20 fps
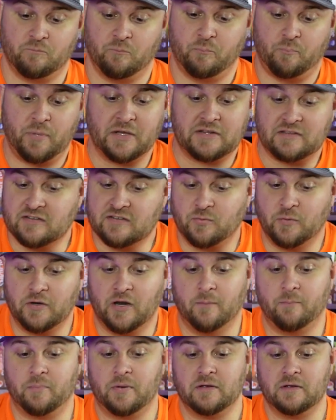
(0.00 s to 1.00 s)
pick this one
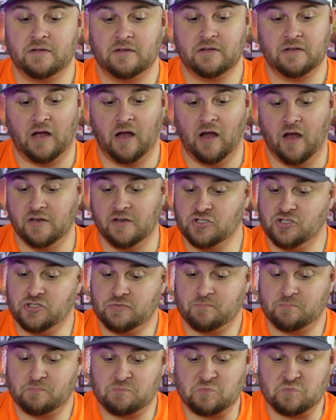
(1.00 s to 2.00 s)
up.
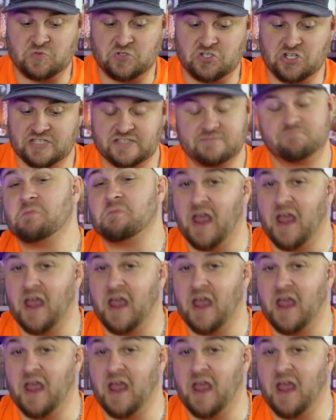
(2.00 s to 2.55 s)
Just